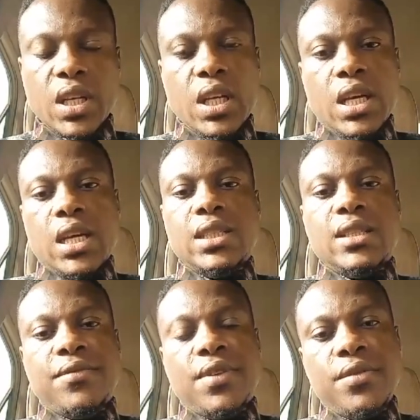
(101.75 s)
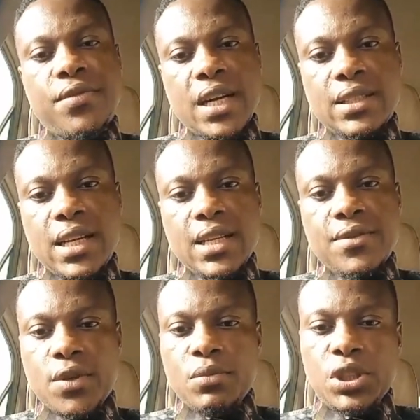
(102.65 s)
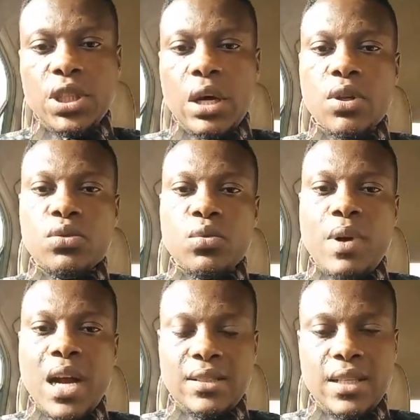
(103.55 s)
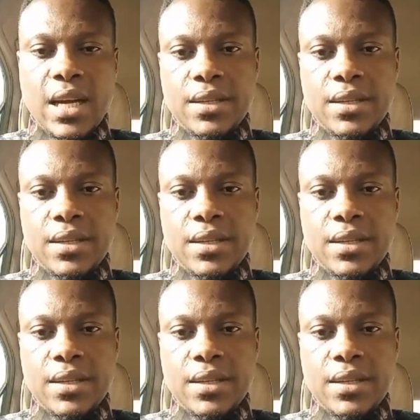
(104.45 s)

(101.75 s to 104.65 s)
It is a very vital information I want to pass here.